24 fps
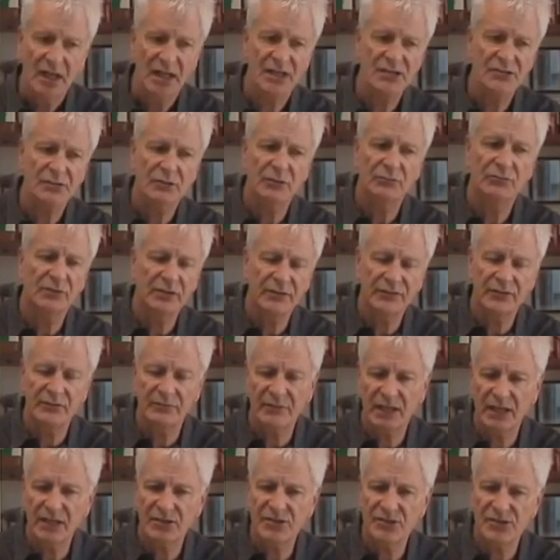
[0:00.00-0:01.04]
That's why one of the
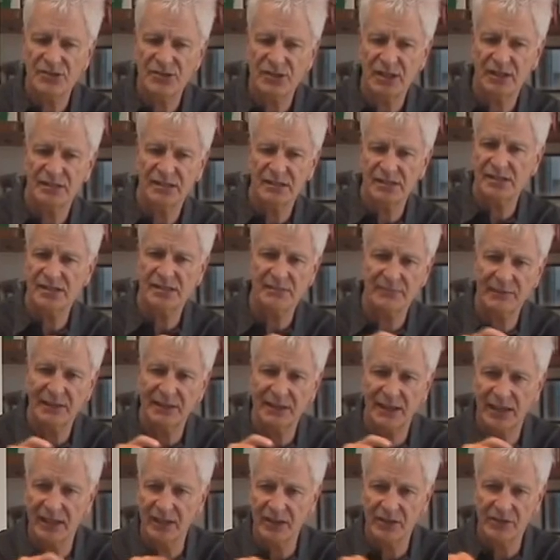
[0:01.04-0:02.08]
managers said this is a bit
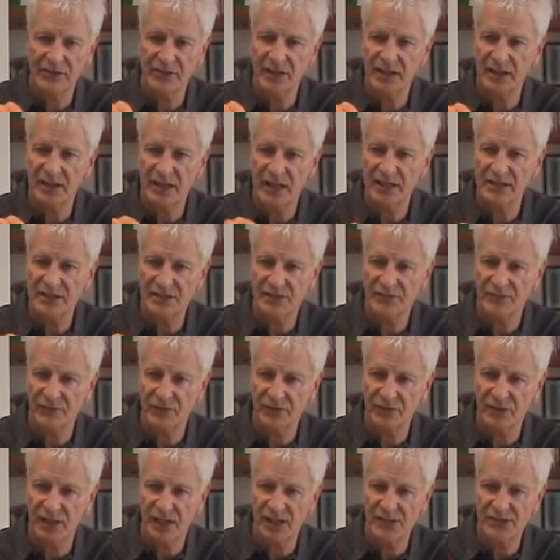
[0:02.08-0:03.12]
like career guidance for
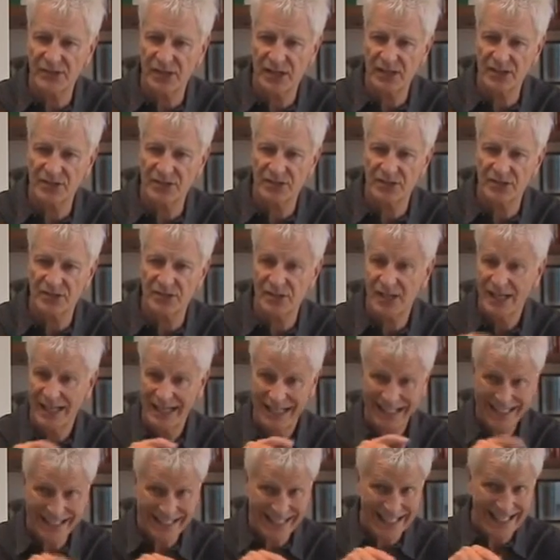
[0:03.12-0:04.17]
organizations.
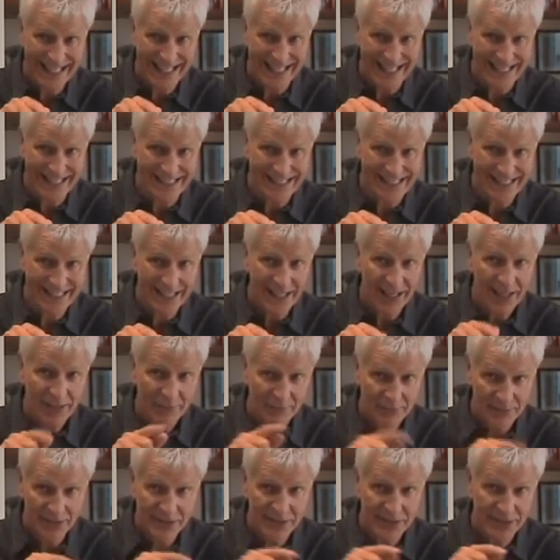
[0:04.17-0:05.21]
It is,
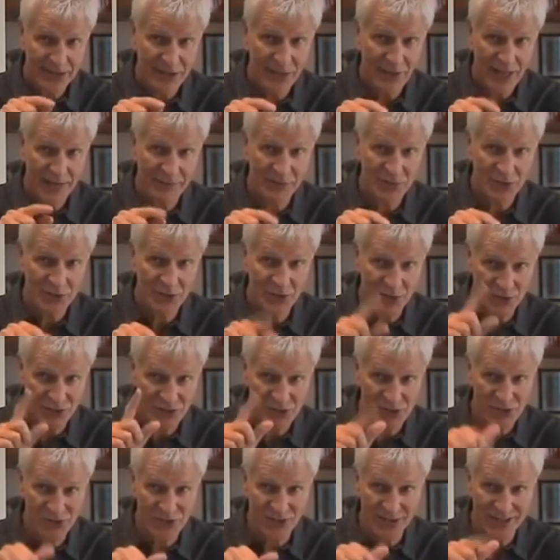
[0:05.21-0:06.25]
but you have to
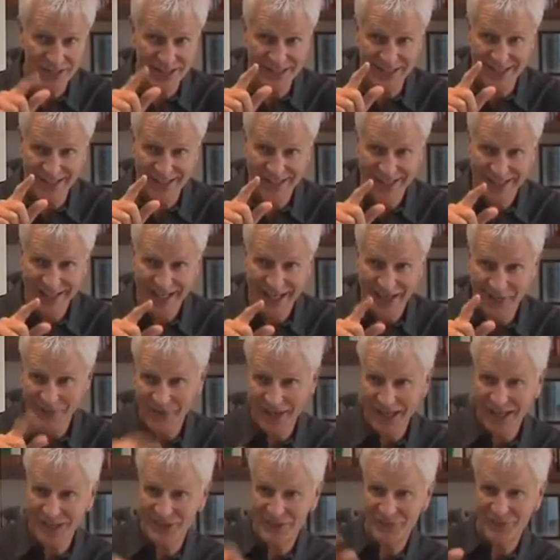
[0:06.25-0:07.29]
construct a
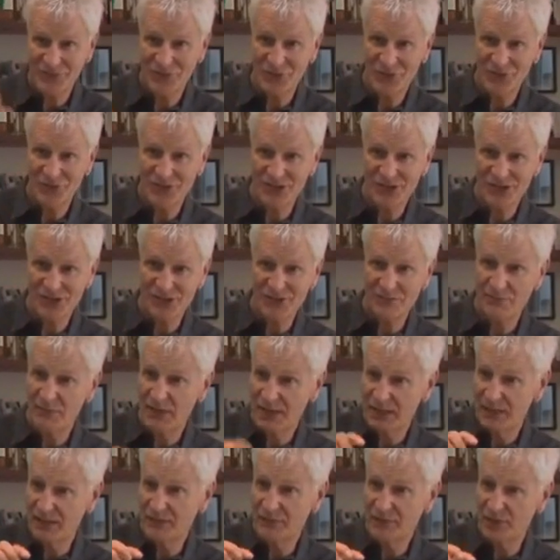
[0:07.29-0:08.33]
range of choices,
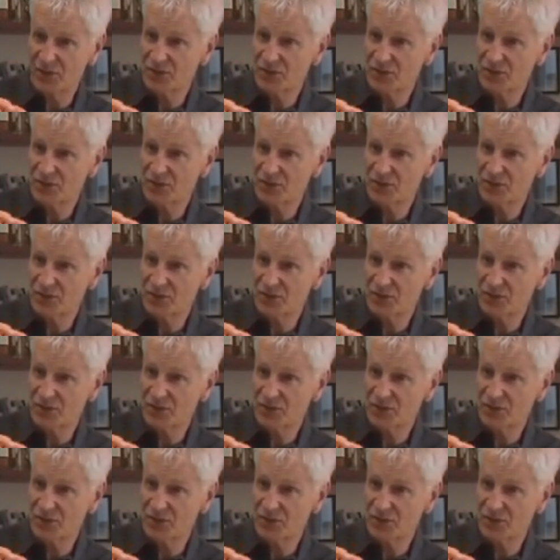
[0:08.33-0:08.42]
many of